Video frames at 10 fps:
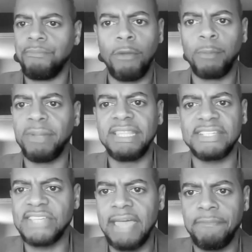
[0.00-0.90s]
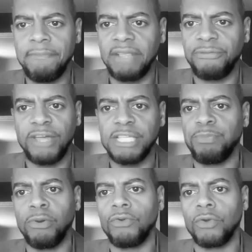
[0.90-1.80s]
probably the same in
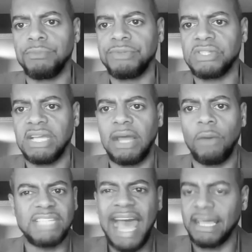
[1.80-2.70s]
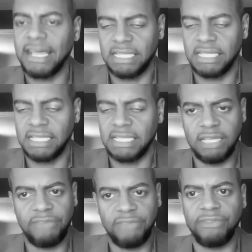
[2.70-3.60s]
Facebook groups. And I was active
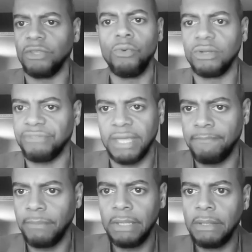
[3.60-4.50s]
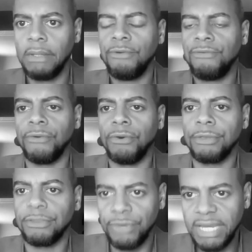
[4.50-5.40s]
in all of them for
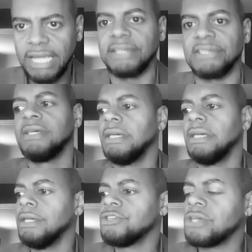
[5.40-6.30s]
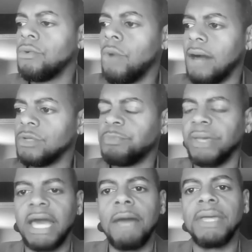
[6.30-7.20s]
3 years. So what I was
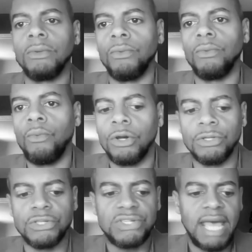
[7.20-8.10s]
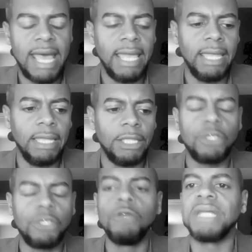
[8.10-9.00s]
becoming was a
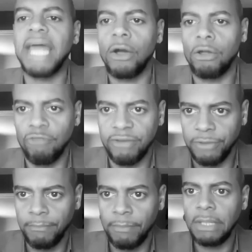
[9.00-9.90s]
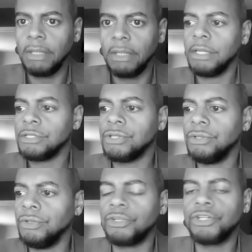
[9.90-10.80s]
human algorithm
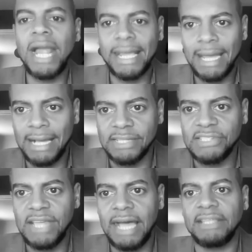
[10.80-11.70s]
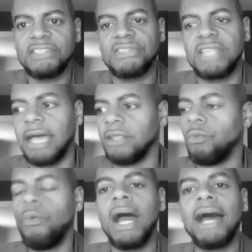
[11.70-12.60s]
to track us, to understand
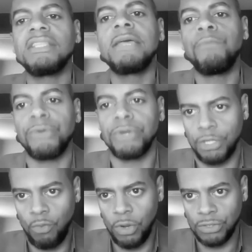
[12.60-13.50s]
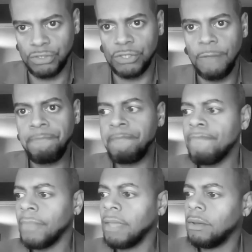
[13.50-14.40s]
what our temperature was,
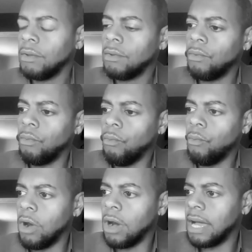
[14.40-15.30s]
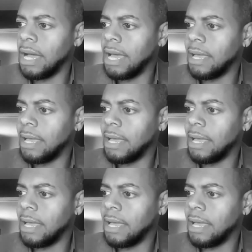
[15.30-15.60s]
what